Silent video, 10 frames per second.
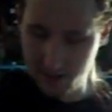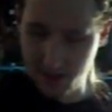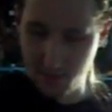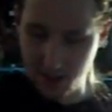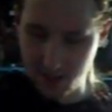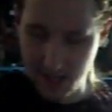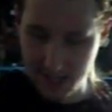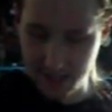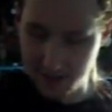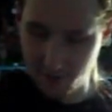that it makes
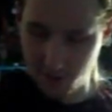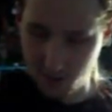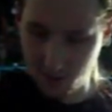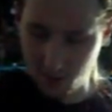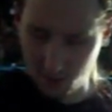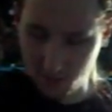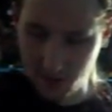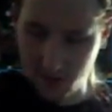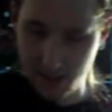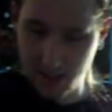any difference at all.
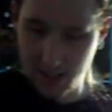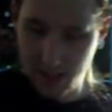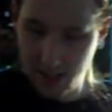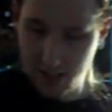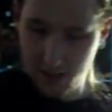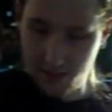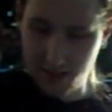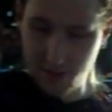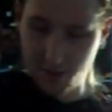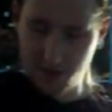
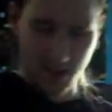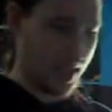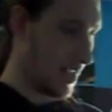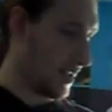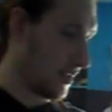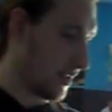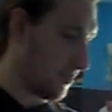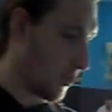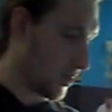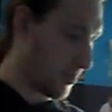The difference in getting a
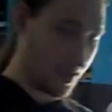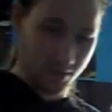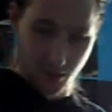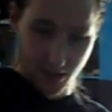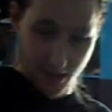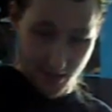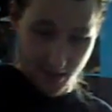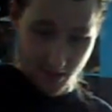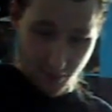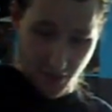more expensive one like this
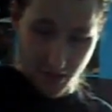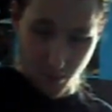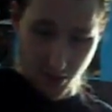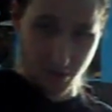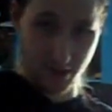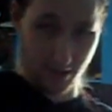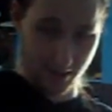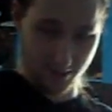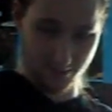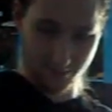is a Fender Pro
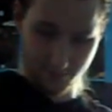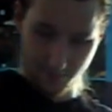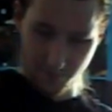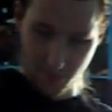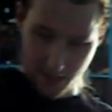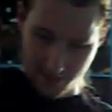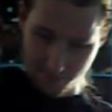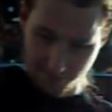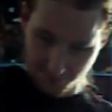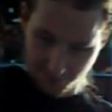Series. The